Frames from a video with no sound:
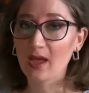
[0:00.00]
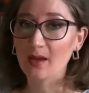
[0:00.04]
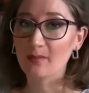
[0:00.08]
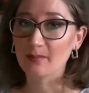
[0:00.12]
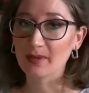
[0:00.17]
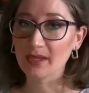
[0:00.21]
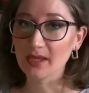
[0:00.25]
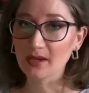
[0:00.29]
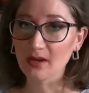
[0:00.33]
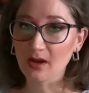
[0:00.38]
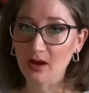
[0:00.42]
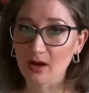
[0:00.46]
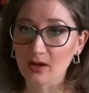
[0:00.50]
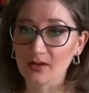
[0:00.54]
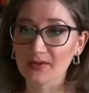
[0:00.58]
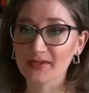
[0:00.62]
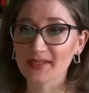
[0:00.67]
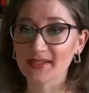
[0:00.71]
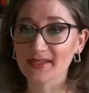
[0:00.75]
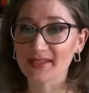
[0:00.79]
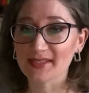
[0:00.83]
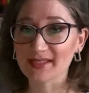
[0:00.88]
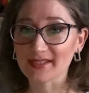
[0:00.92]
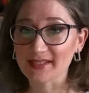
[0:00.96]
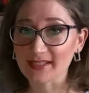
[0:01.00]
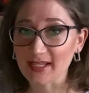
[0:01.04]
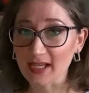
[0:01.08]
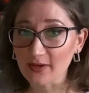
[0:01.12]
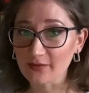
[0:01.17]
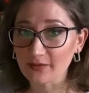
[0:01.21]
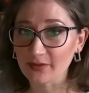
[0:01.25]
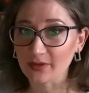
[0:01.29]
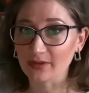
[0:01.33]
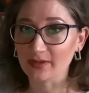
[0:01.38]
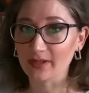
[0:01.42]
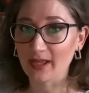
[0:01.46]
beholds
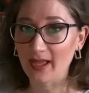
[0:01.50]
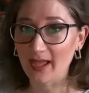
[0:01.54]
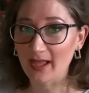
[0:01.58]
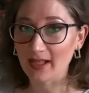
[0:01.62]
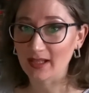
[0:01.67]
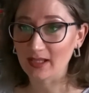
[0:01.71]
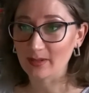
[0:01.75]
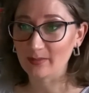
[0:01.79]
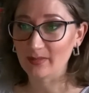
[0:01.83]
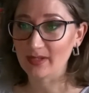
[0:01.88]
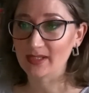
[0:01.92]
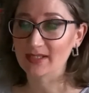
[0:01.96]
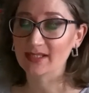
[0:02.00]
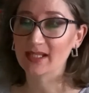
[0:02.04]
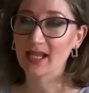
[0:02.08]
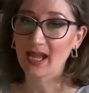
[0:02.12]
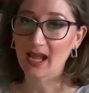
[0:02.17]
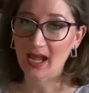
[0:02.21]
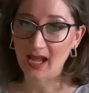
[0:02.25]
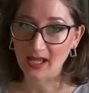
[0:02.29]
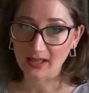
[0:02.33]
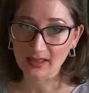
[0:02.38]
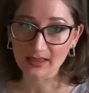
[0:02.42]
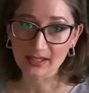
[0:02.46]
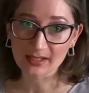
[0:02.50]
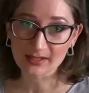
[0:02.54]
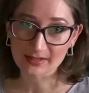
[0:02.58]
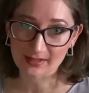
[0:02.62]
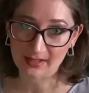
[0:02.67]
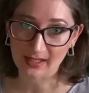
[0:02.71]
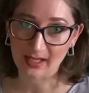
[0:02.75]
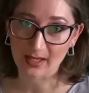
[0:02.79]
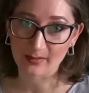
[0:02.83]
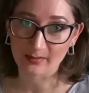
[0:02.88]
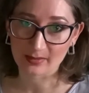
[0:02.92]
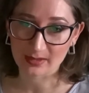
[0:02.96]
several elements at the
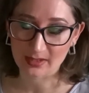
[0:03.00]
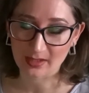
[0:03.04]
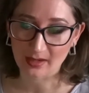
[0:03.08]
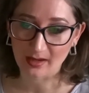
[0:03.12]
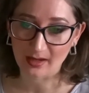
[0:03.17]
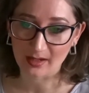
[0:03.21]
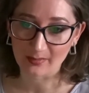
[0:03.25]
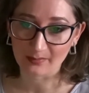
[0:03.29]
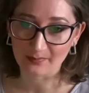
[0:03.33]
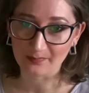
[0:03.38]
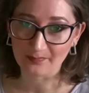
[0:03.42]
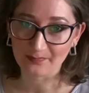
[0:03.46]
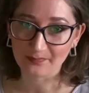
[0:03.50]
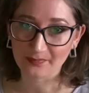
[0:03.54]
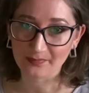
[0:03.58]
same time.